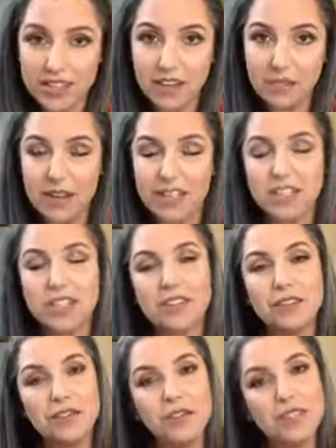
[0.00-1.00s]
I've mentioned it a
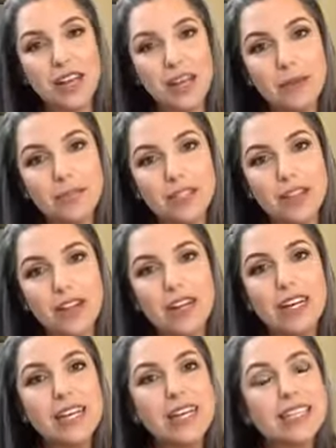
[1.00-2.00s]
few times. It's our
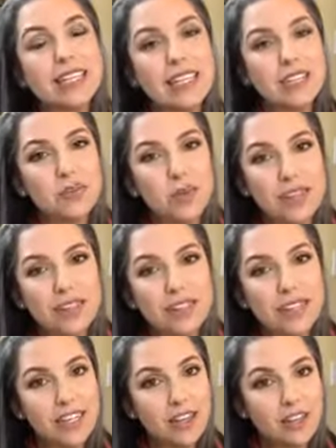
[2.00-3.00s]
6-week
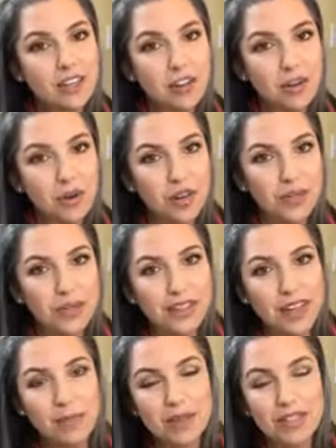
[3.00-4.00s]
signature course with
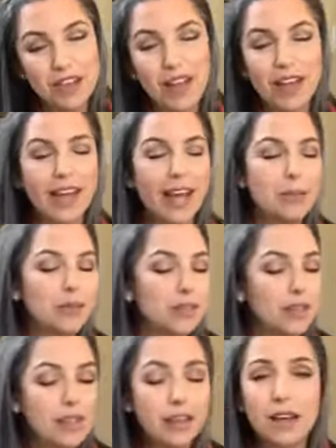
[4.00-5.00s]
Sama Dog. I
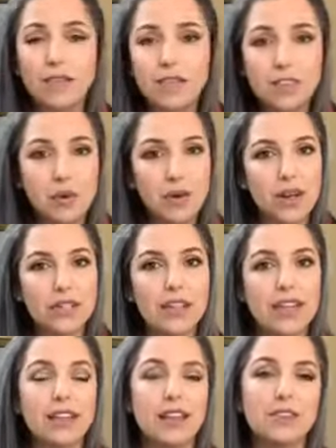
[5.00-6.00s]
absolutely love this course, and
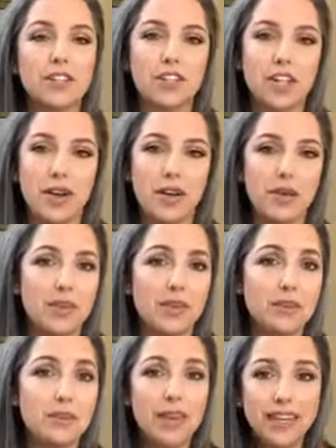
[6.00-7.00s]
I'd love to share it with
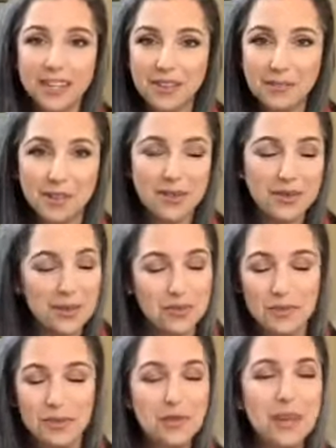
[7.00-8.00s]
as many of you that
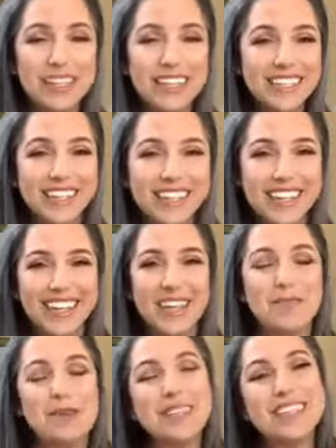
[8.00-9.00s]
would be willing to
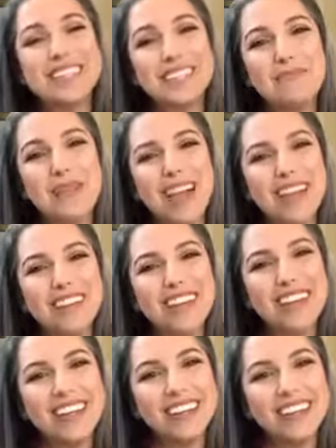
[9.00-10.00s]
participate,
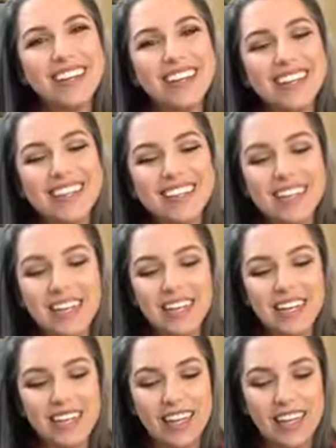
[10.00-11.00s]
because it is
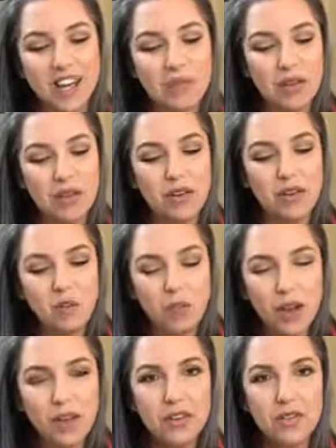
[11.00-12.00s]
a
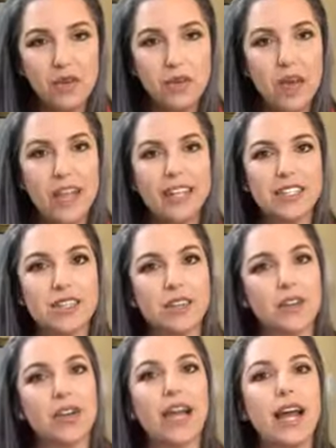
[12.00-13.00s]
wonderful way to
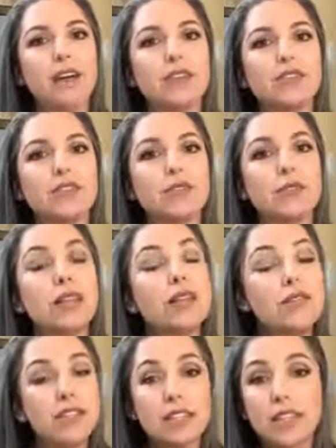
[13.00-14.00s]
learn how to
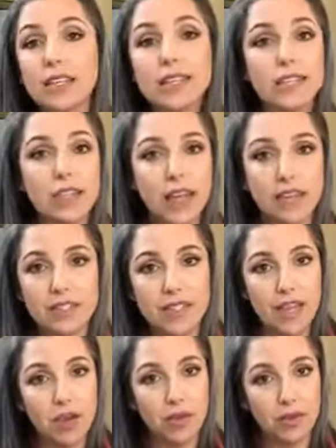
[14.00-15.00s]
live this holistic
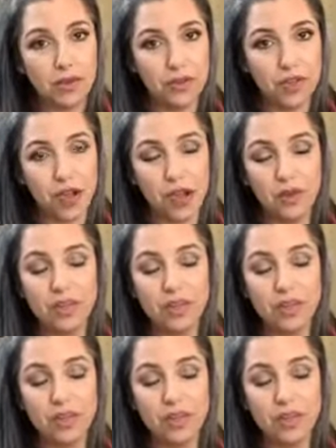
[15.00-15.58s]
lifestyle with your dog.